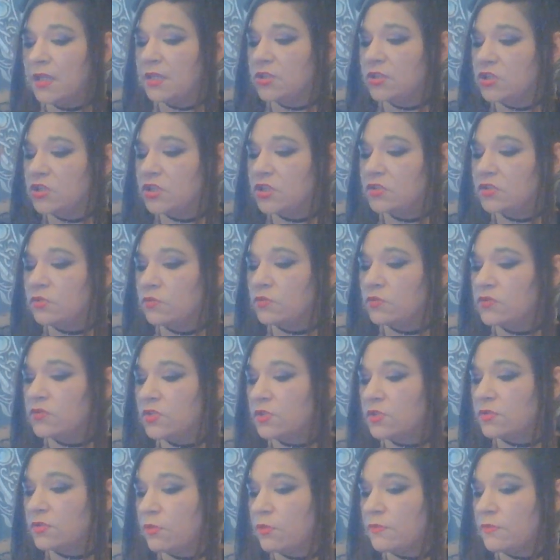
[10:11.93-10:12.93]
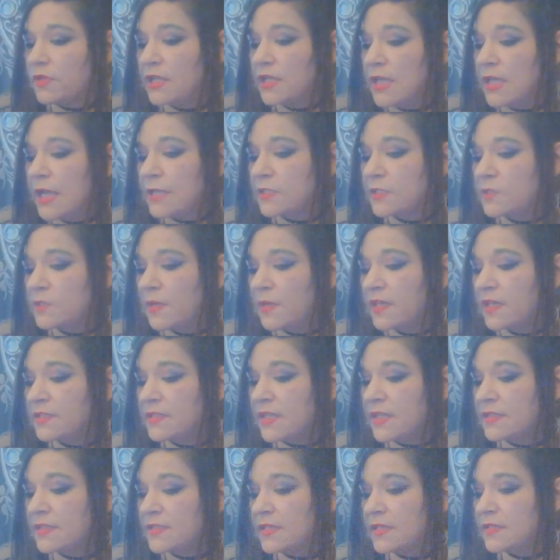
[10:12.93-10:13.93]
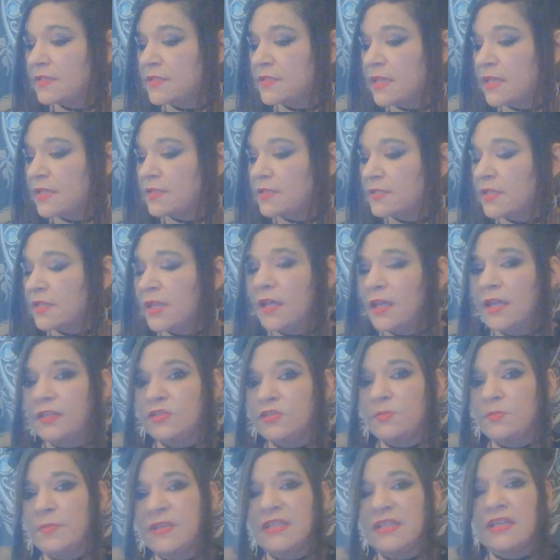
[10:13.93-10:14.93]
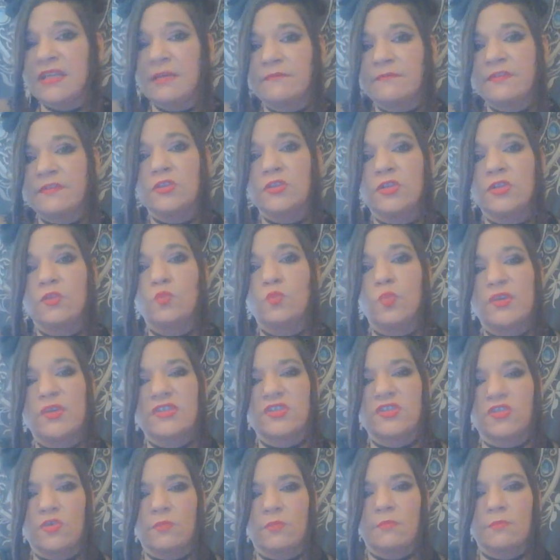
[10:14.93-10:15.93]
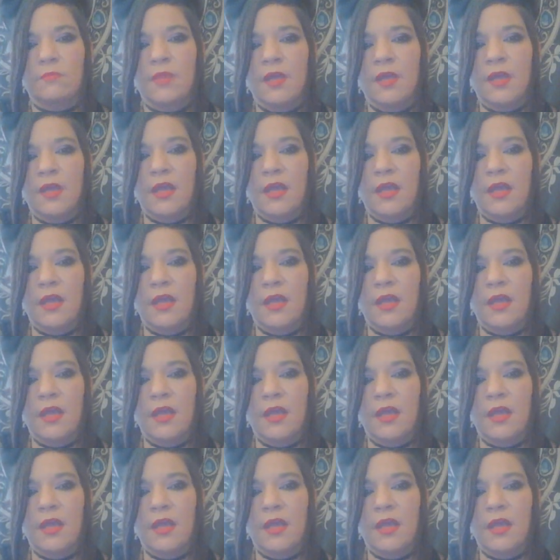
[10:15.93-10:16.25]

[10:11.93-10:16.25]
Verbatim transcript: She's also got the aspects, as it says, to be giving you wisdom